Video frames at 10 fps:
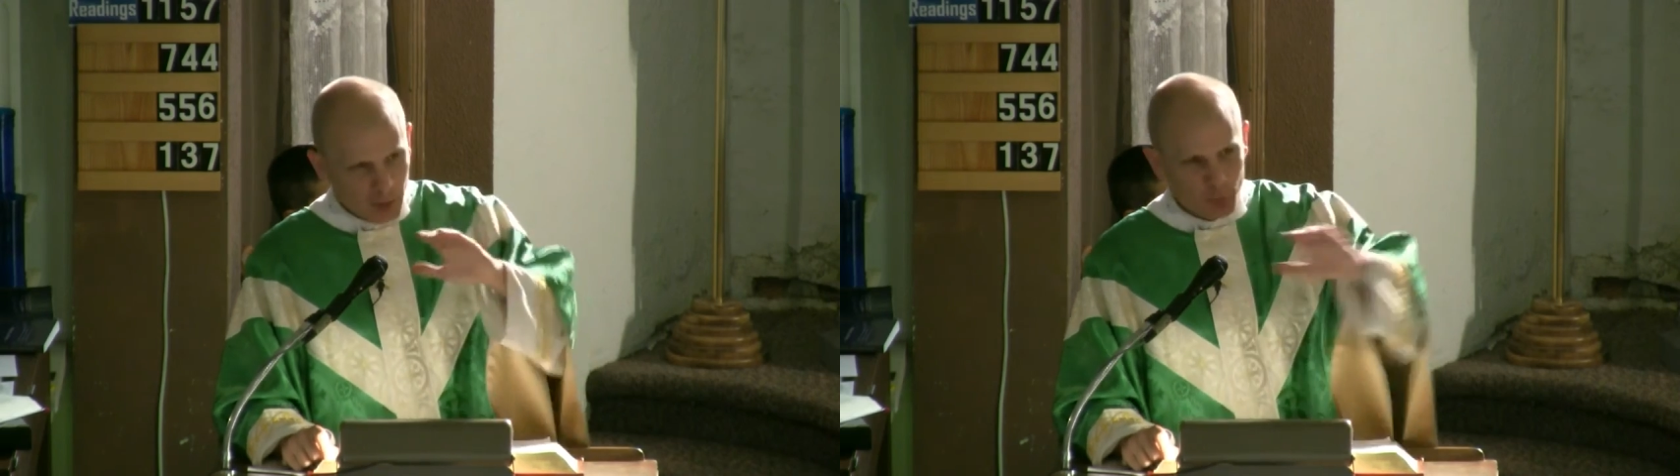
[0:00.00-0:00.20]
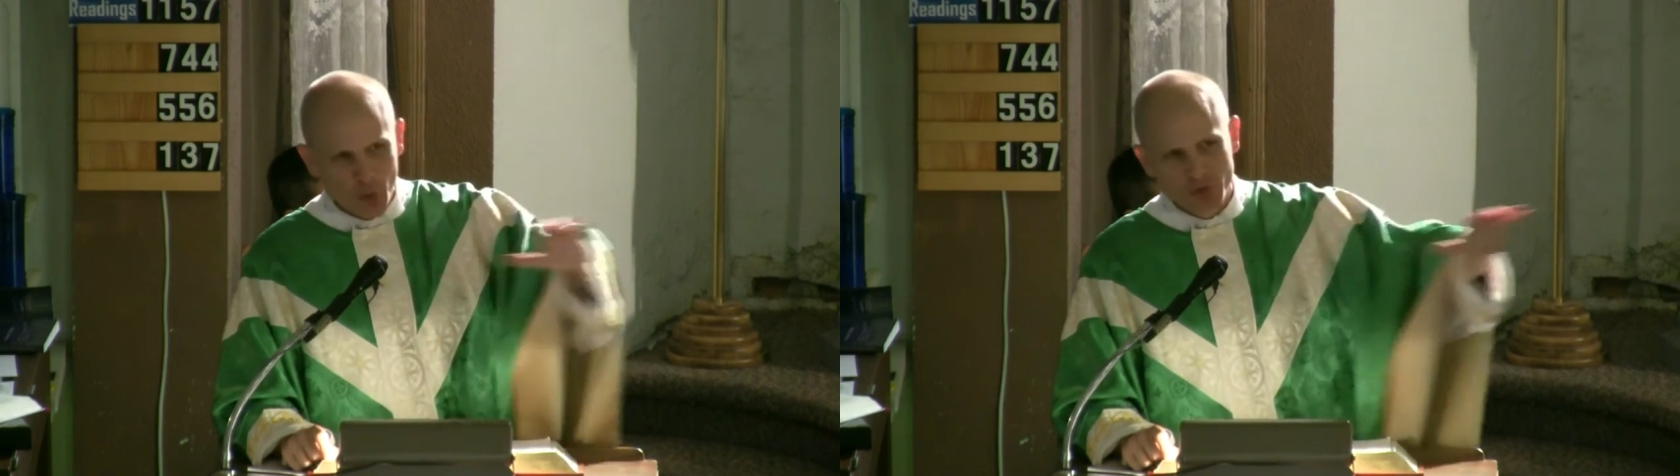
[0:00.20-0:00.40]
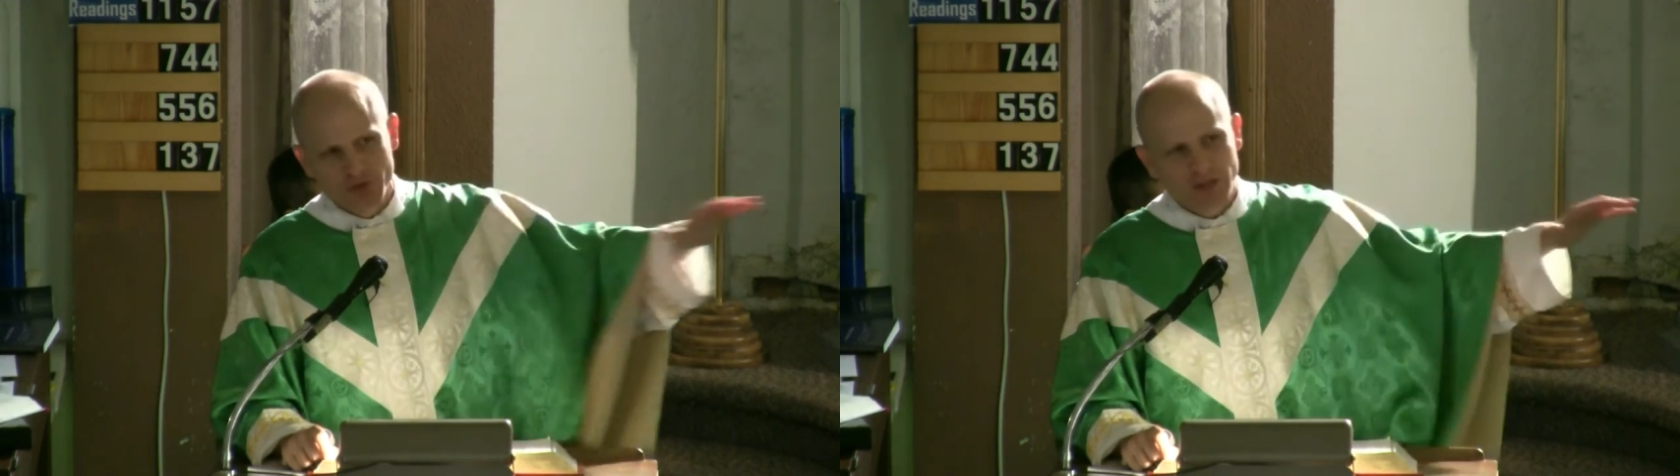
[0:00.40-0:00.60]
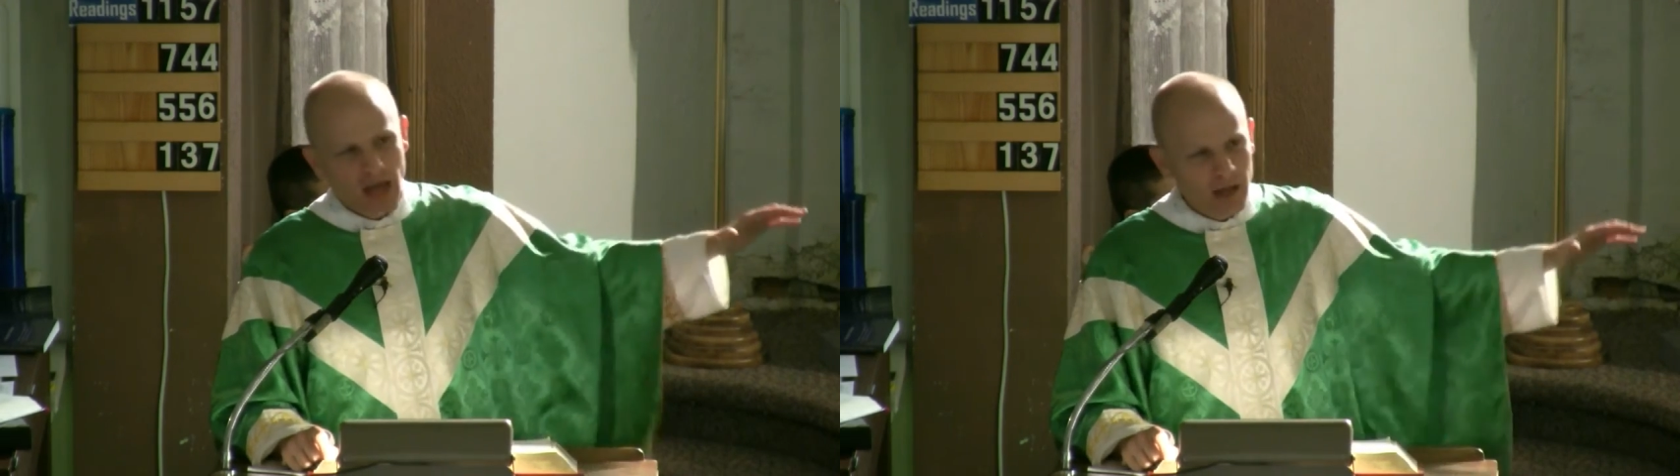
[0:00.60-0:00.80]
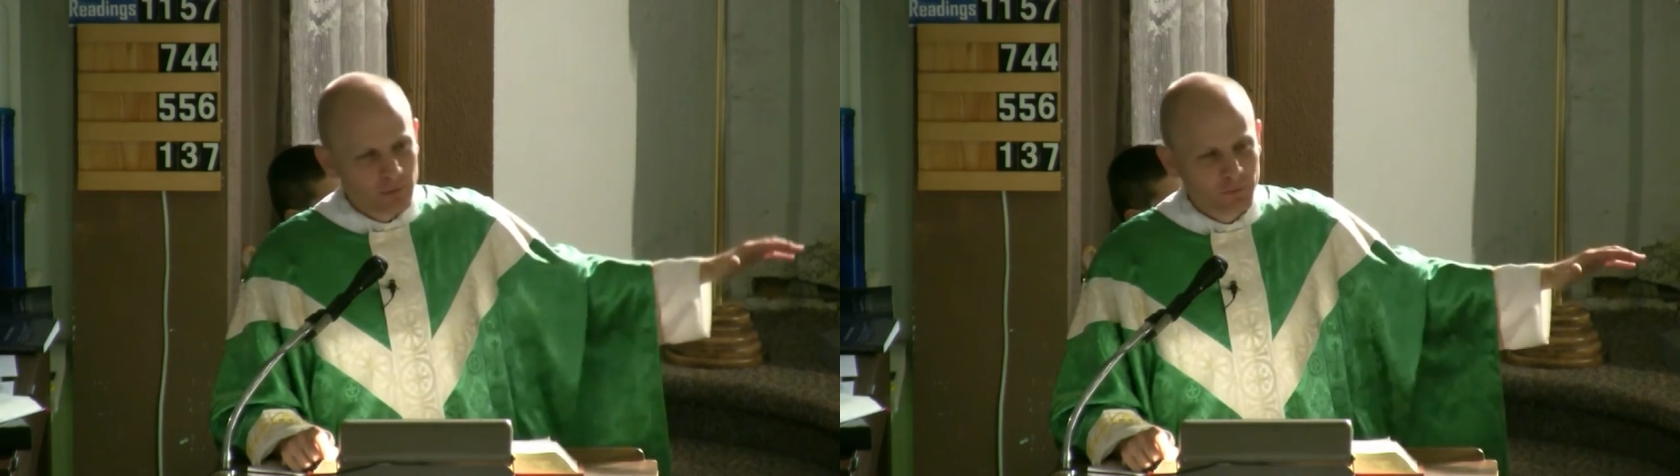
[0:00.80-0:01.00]
approached a
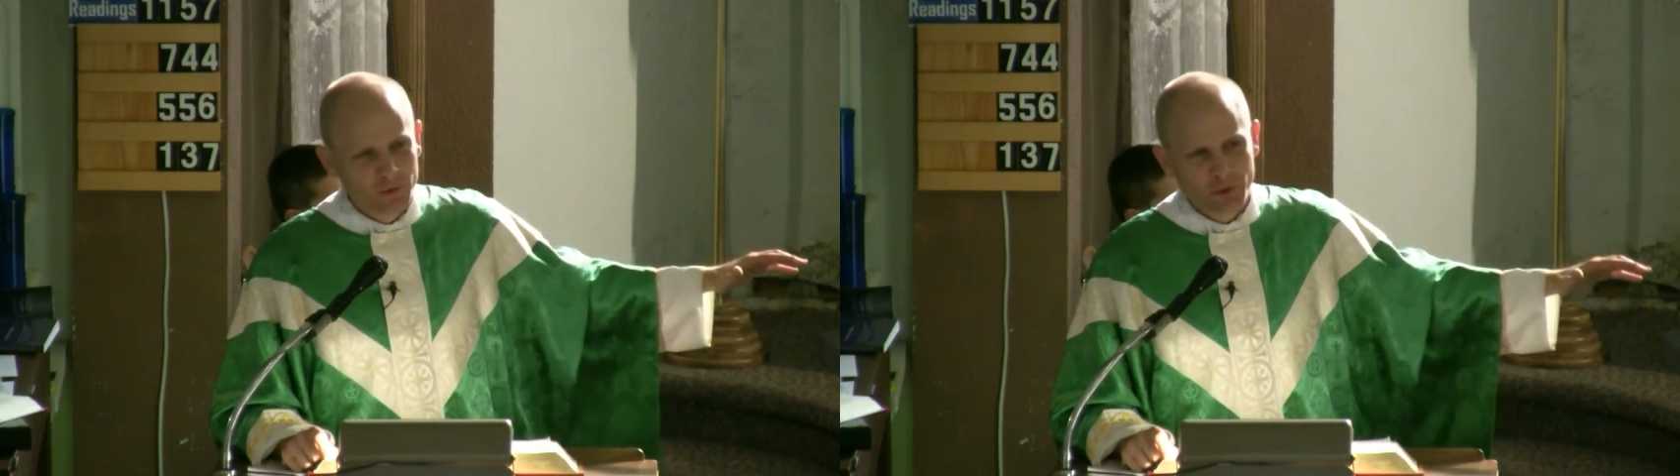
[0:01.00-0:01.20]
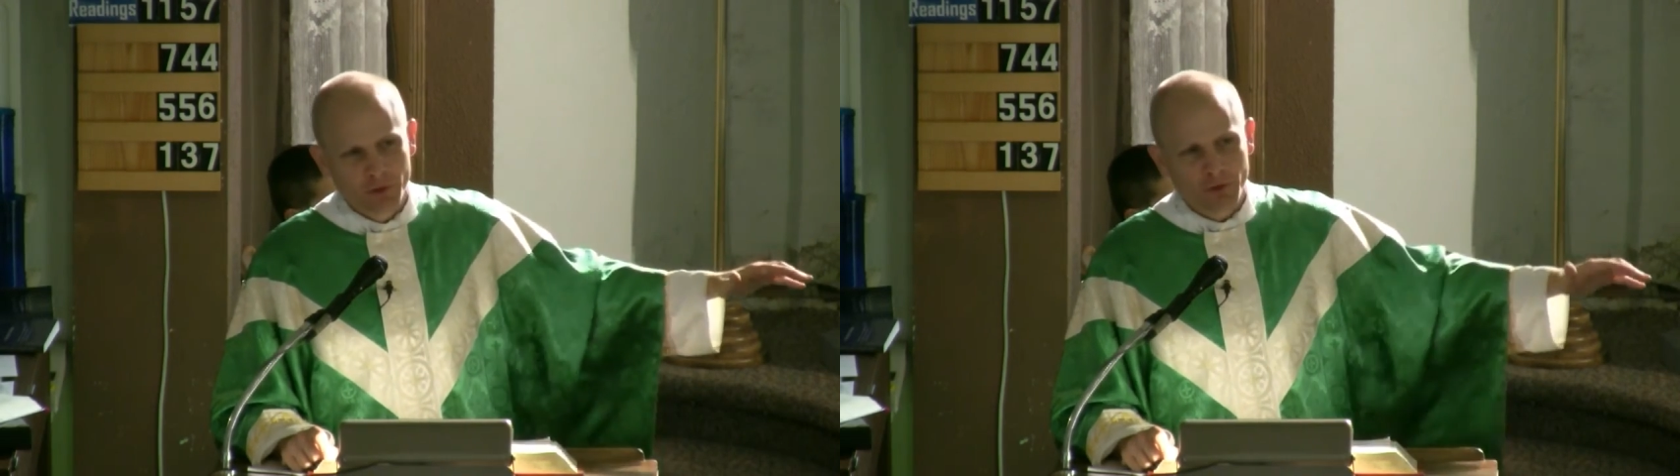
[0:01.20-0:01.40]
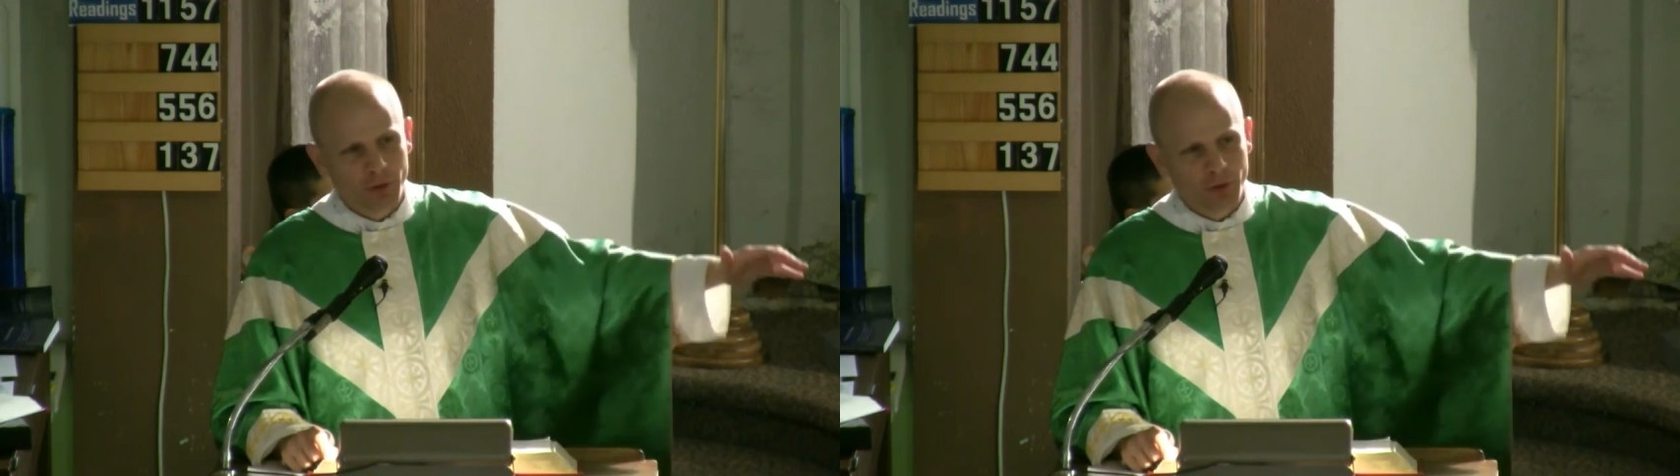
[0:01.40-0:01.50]
God of fear,